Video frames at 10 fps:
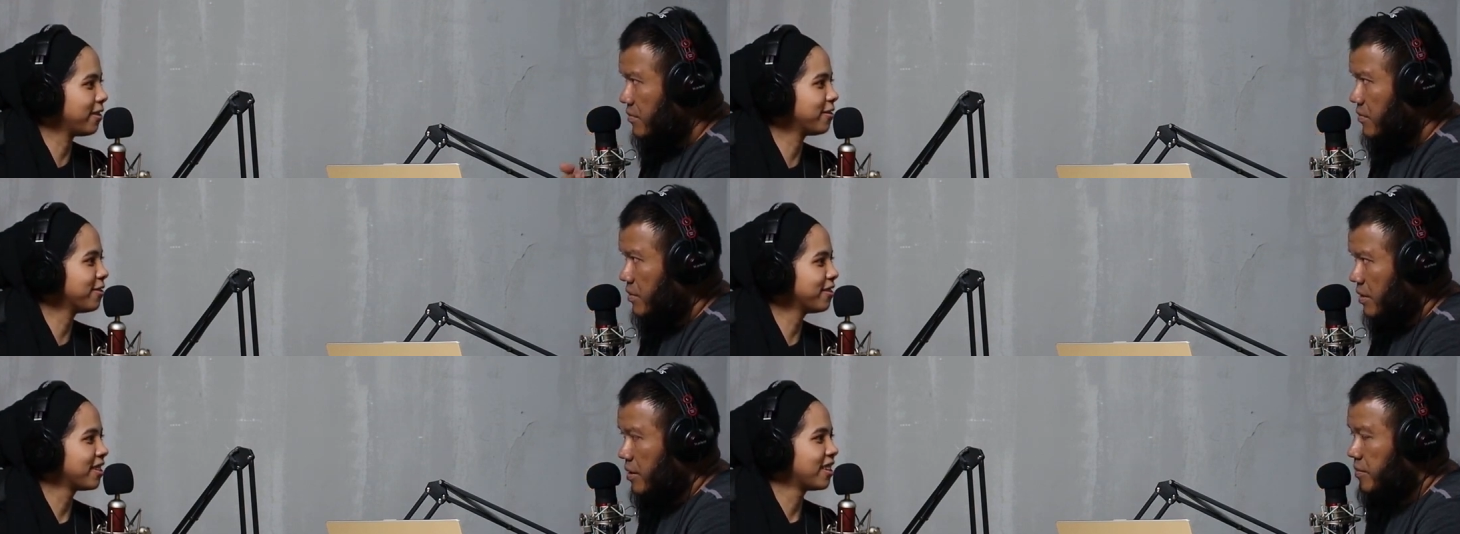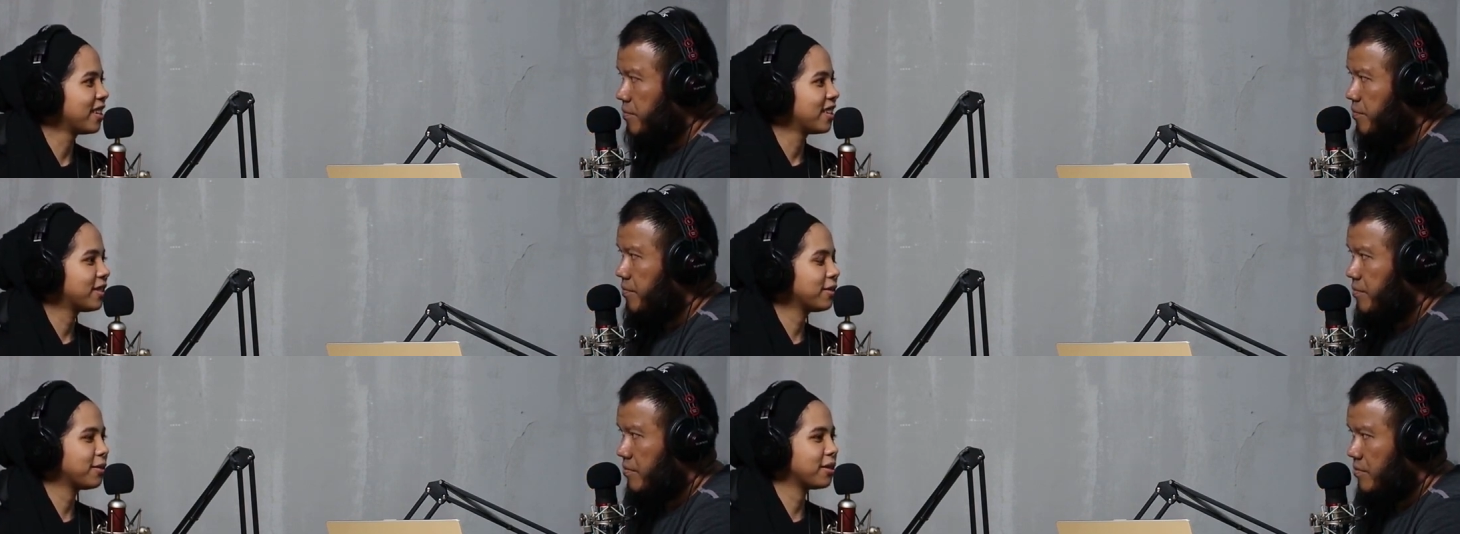Speaker 1: you know. Yeah.
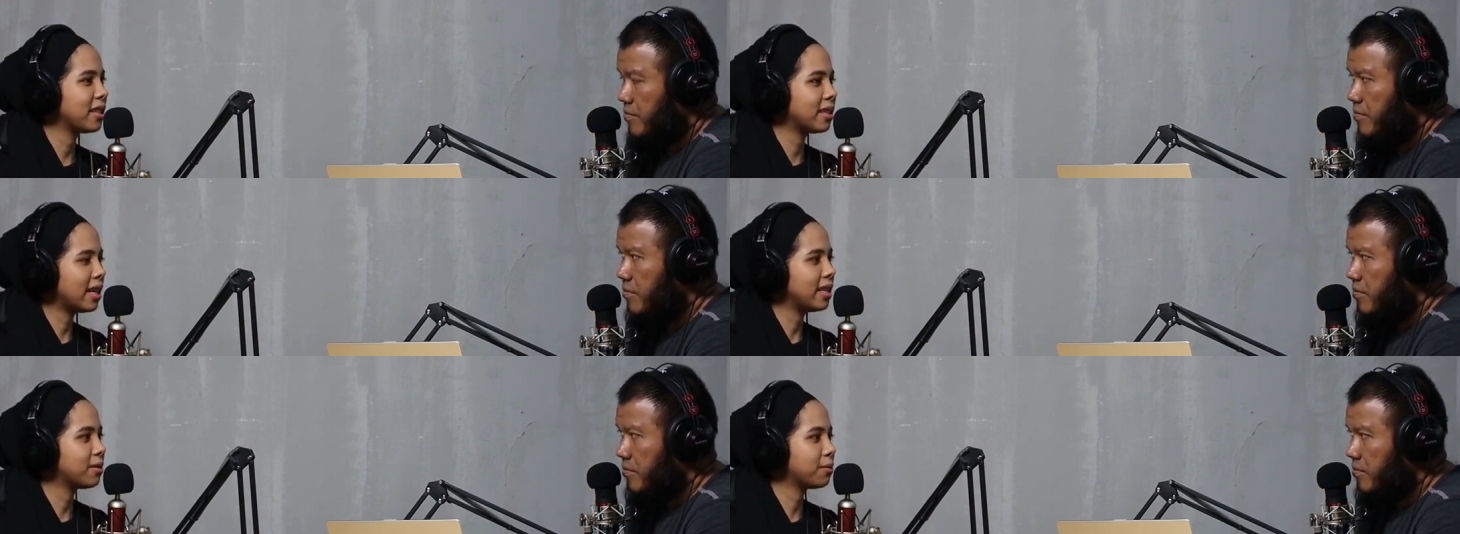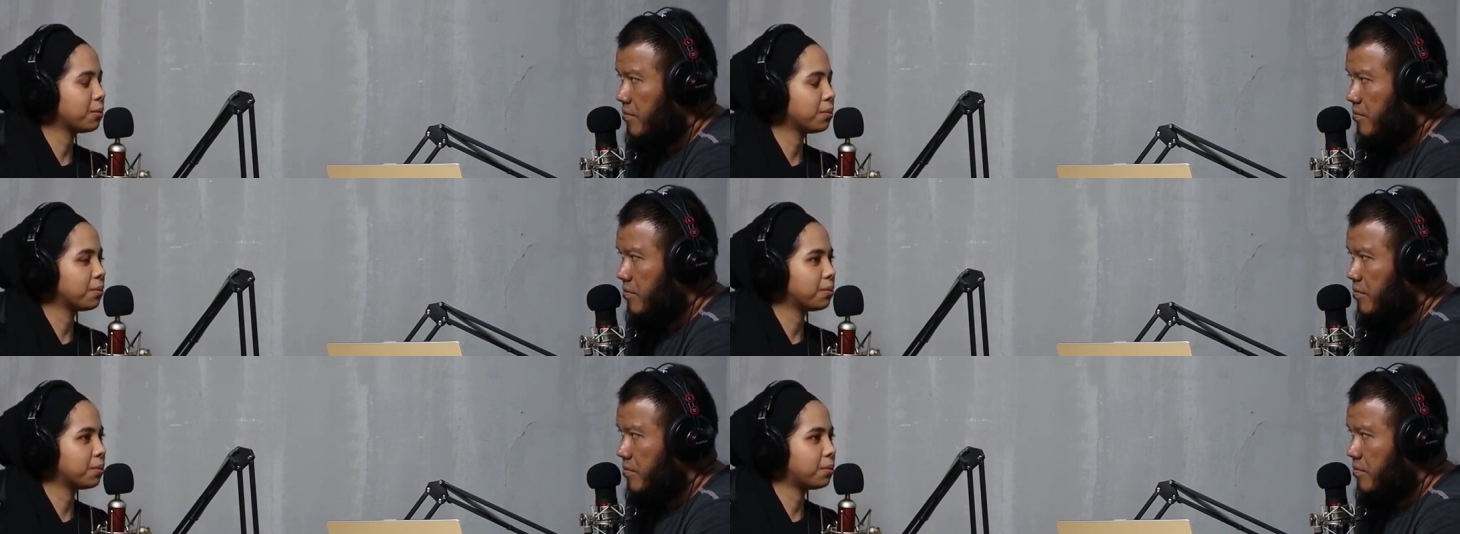So that is
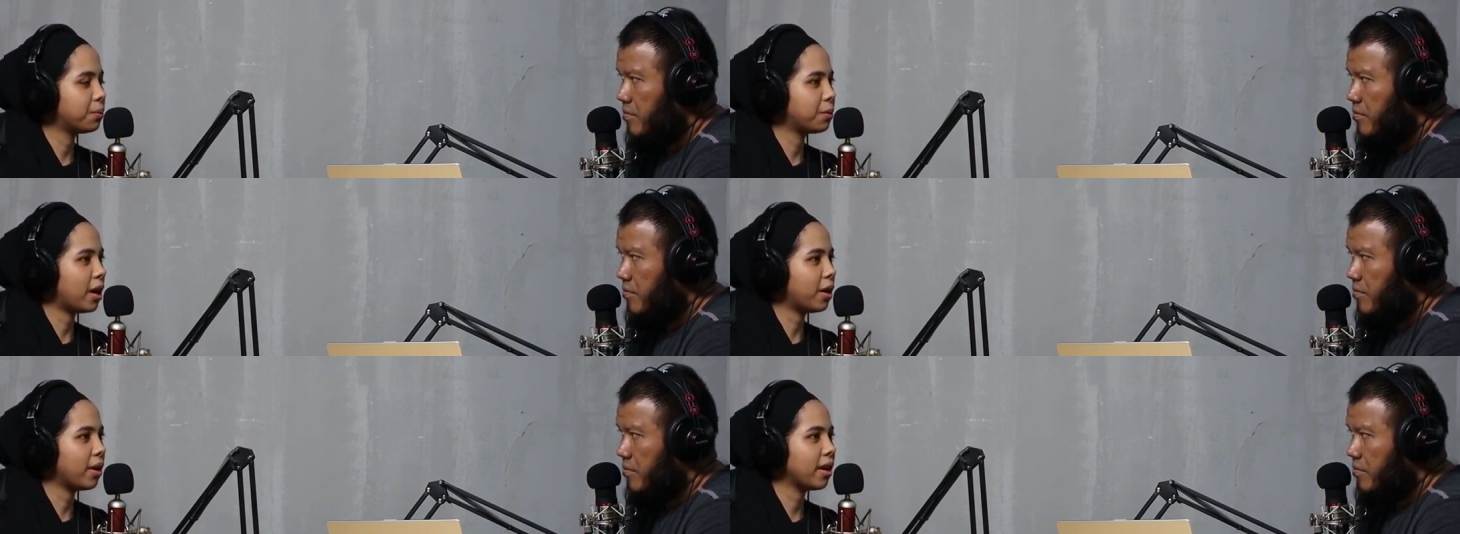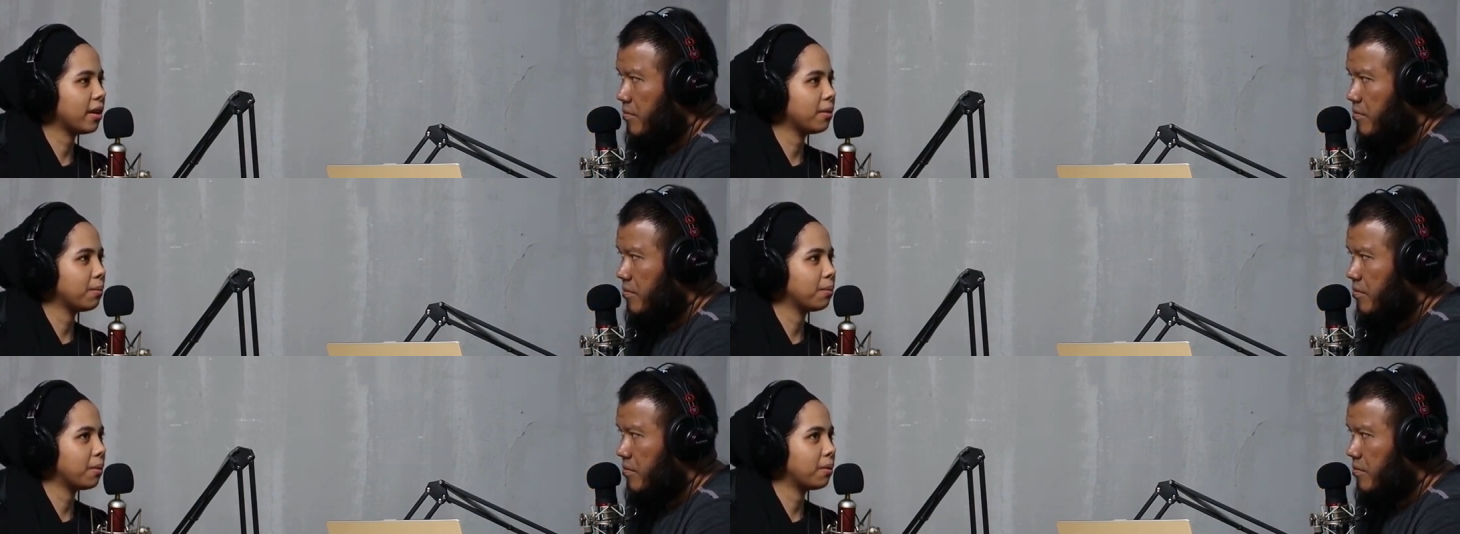how I
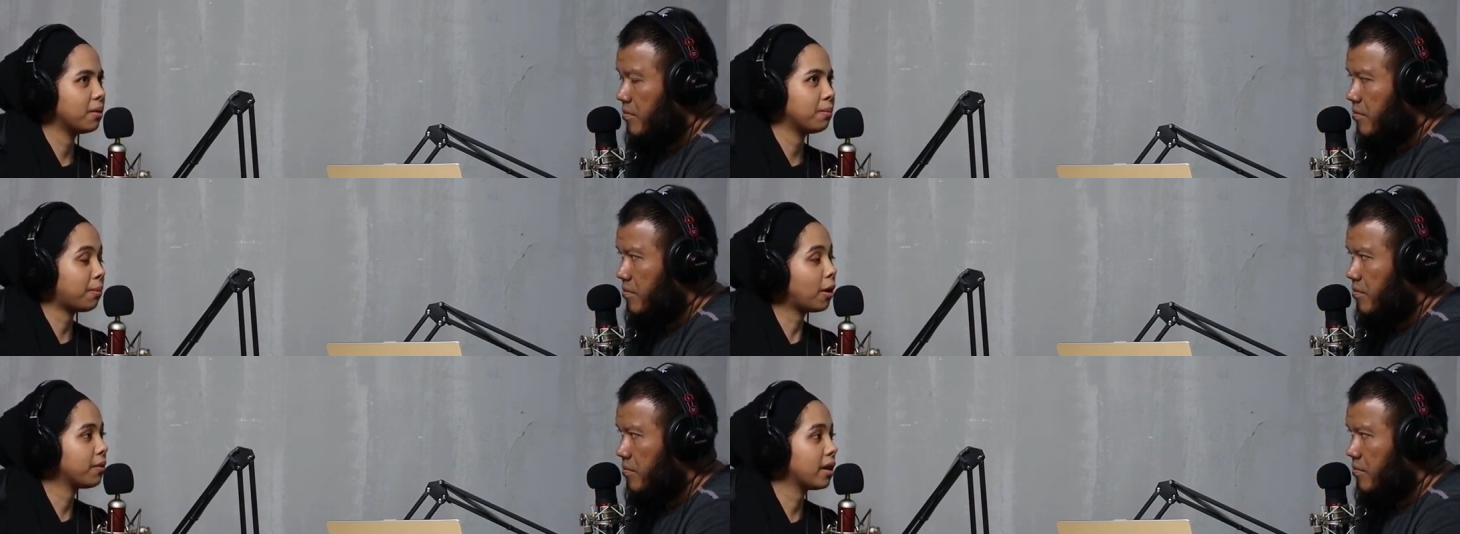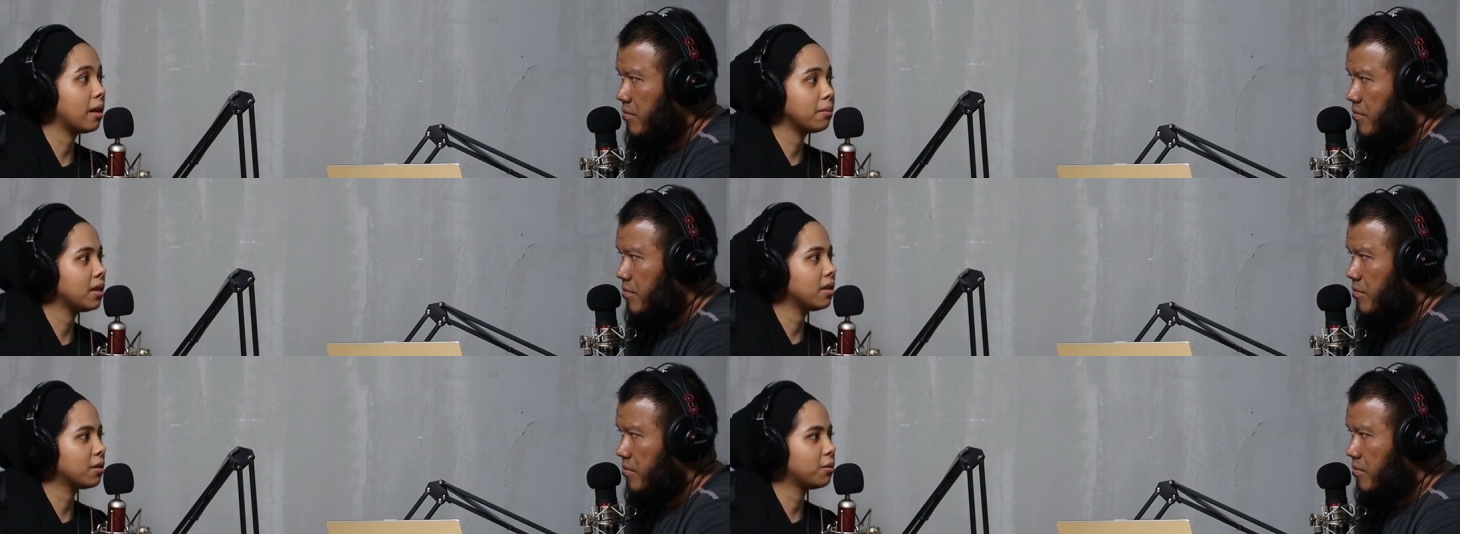powerlifting helped
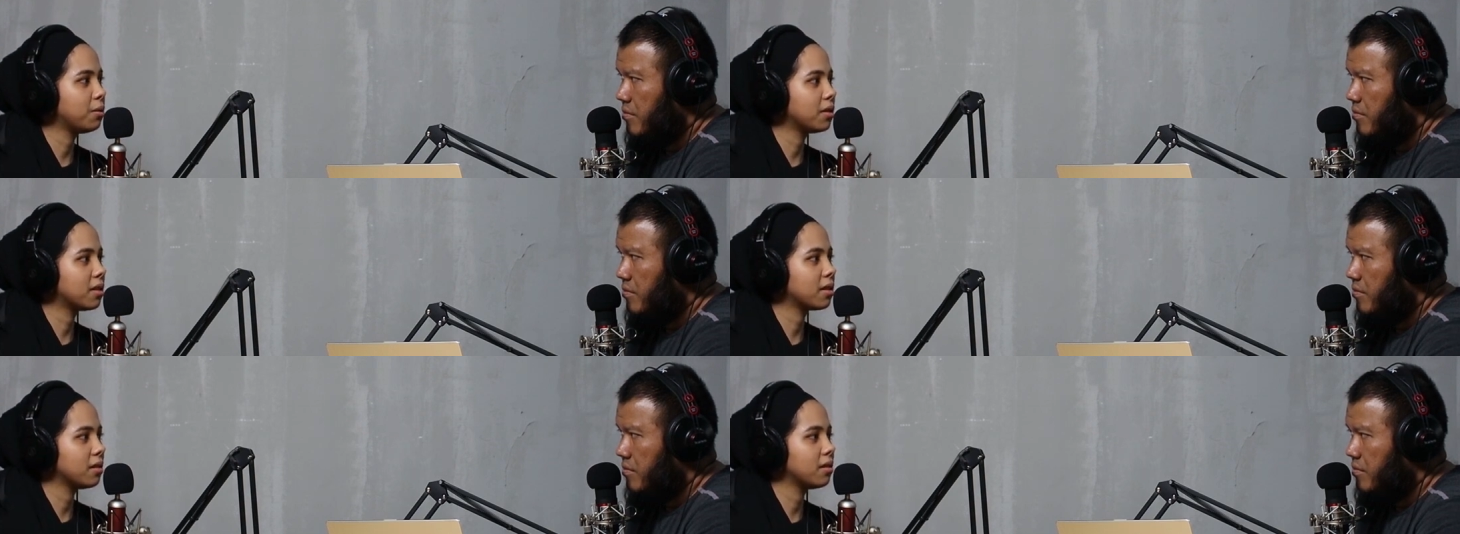me to just